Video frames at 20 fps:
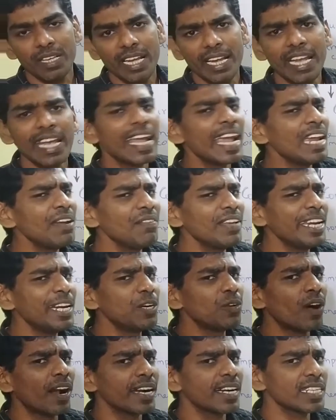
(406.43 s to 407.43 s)
Again we need
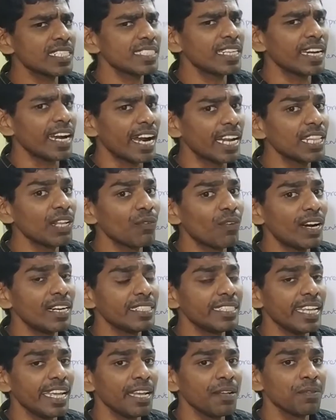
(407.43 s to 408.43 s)
to understand another one
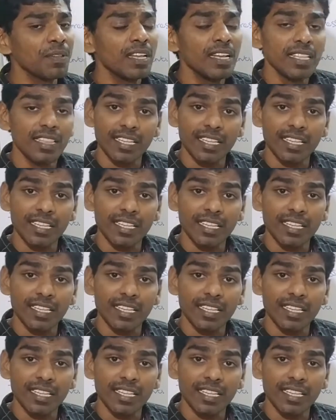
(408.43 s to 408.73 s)
thing.